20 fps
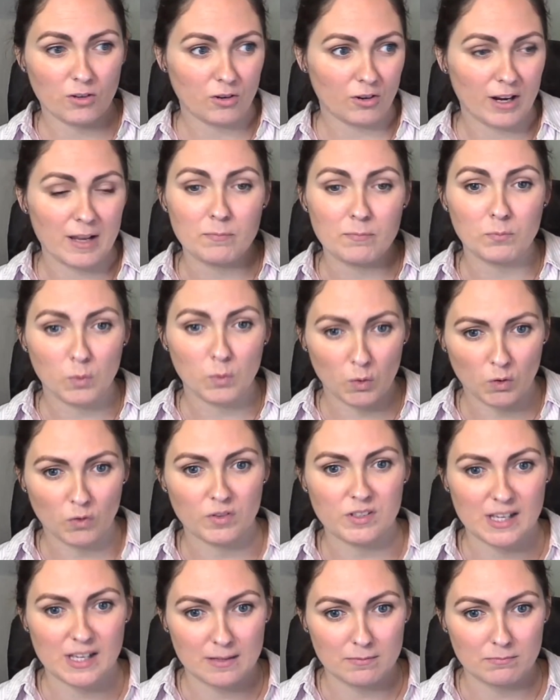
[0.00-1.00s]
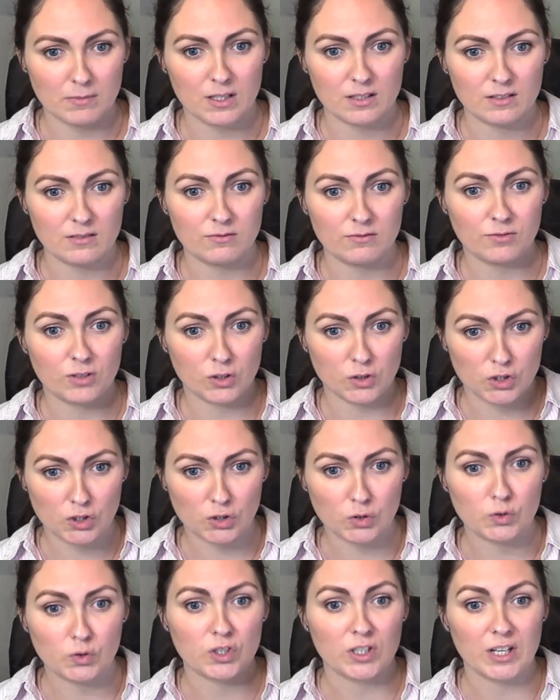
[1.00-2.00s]
create more resentment for your
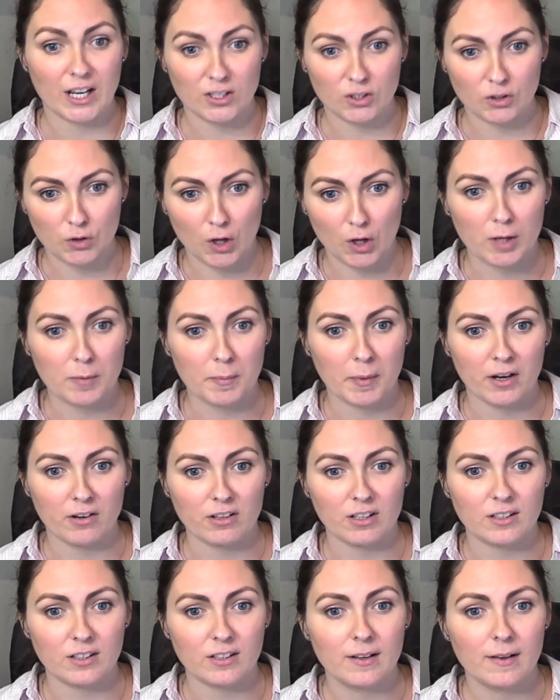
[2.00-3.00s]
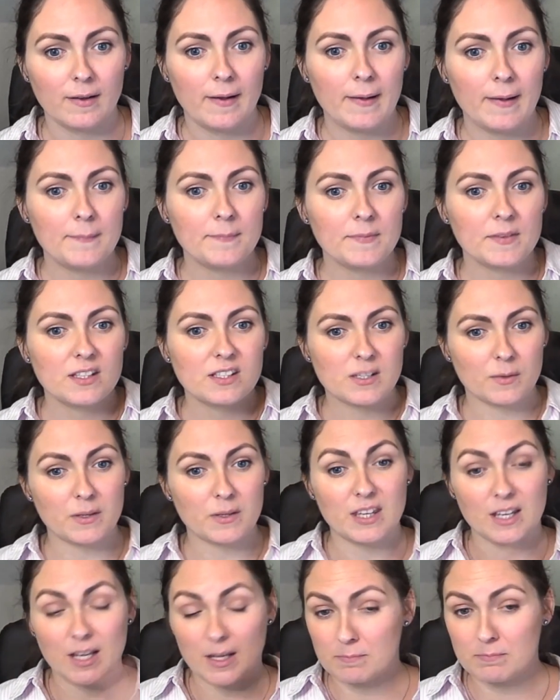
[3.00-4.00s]
children and your co-parent. So I
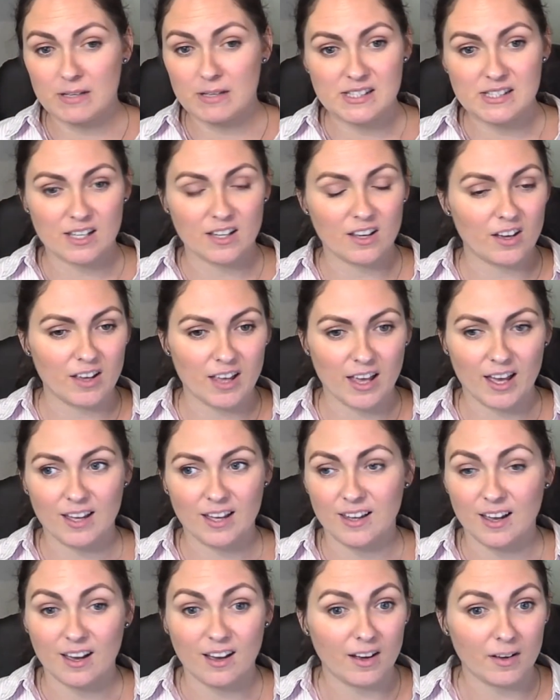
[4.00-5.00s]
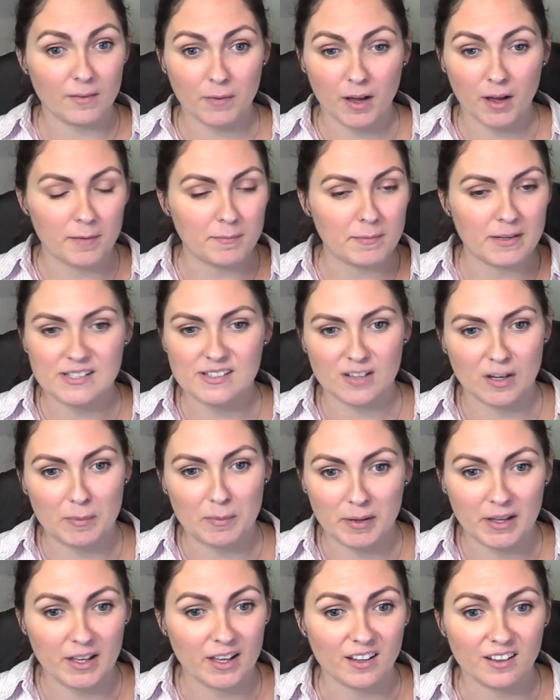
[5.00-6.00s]
think admitting, okay, yeah, I messed
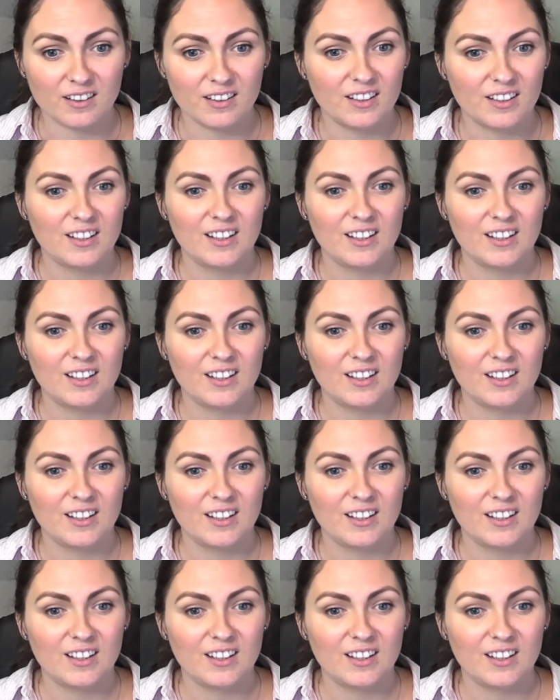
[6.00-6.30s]
up here.